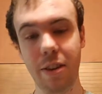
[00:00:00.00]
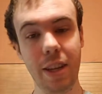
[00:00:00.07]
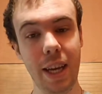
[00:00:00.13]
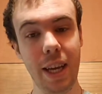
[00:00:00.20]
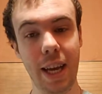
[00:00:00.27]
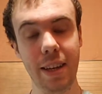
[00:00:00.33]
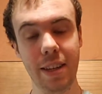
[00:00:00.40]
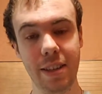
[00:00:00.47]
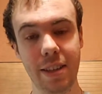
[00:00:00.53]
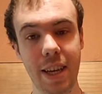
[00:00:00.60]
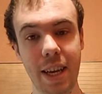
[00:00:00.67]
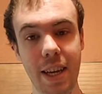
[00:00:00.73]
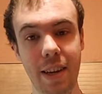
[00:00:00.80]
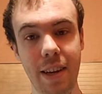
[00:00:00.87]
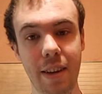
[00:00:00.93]
I had to
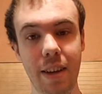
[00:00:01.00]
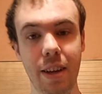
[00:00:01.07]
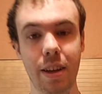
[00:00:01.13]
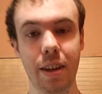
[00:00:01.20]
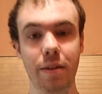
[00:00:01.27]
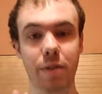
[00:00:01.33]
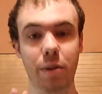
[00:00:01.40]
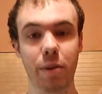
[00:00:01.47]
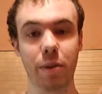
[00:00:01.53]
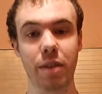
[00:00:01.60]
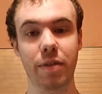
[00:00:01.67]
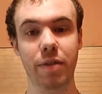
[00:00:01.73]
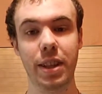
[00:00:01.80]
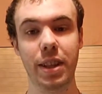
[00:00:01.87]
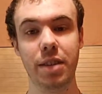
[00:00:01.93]
say. If you want
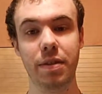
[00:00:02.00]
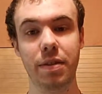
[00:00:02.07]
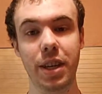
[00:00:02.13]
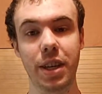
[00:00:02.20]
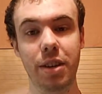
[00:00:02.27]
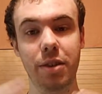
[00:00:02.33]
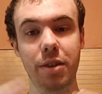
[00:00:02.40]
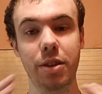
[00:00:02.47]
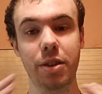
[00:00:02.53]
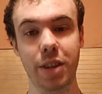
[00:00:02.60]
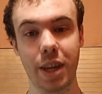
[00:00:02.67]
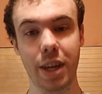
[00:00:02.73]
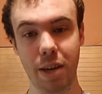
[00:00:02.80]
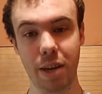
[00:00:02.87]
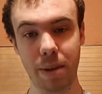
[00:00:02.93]
to find this video,
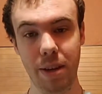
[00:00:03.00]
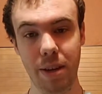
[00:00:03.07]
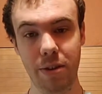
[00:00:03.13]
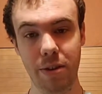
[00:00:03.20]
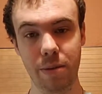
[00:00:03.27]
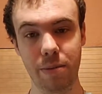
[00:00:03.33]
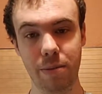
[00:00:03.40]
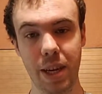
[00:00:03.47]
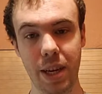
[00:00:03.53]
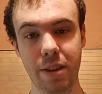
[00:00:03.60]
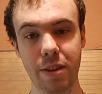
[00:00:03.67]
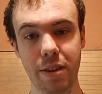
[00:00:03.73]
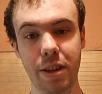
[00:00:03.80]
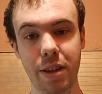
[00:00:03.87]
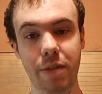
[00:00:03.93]
check out my YouTube
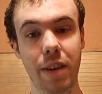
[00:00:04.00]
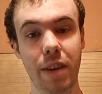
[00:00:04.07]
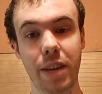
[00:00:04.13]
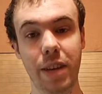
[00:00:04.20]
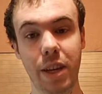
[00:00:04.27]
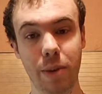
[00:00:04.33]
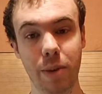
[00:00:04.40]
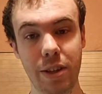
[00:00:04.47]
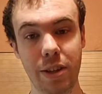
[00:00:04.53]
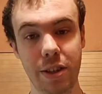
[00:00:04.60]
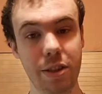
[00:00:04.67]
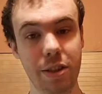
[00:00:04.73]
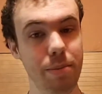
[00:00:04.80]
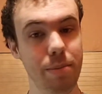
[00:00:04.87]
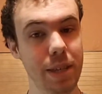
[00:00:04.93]
channel. If you have any
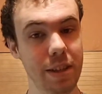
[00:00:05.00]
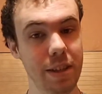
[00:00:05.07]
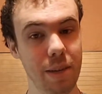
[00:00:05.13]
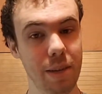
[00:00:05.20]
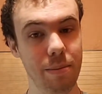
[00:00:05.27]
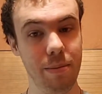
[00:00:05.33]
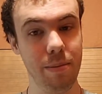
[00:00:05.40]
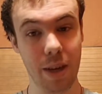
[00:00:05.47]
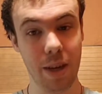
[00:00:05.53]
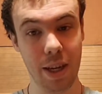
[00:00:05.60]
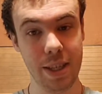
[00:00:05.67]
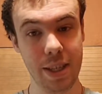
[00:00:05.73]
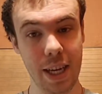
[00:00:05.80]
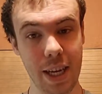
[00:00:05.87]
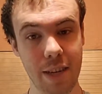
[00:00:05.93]
questions, please come
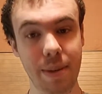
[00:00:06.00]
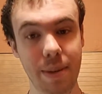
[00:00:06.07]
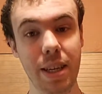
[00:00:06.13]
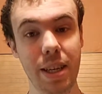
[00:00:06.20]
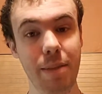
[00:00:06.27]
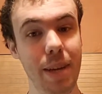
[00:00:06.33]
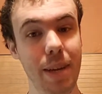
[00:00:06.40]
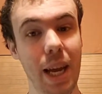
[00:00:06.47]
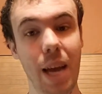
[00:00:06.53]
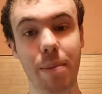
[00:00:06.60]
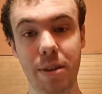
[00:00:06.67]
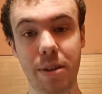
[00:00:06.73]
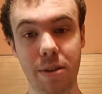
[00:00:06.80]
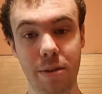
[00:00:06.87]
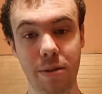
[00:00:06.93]
contact me and I'd be
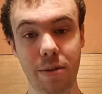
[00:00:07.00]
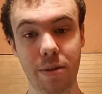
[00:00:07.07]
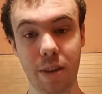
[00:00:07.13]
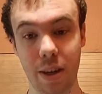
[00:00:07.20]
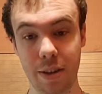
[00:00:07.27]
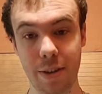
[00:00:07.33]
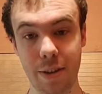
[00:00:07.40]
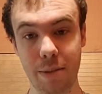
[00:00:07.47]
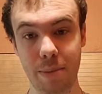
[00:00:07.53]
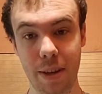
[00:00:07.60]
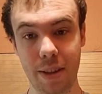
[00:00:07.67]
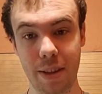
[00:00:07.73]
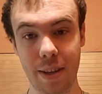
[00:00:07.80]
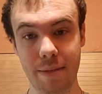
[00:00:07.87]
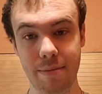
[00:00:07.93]
happy to talk to you
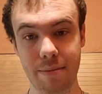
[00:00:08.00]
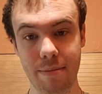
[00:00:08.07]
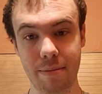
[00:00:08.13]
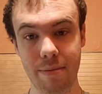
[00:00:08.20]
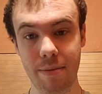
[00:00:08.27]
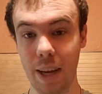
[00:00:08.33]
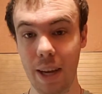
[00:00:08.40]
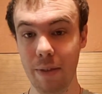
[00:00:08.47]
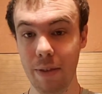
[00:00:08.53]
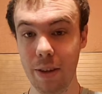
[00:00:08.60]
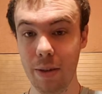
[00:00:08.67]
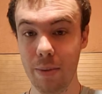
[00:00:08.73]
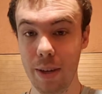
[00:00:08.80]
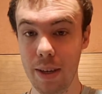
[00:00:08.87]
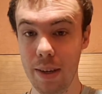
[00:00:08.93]
about them. Have a
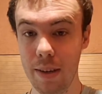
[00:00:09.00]
good one.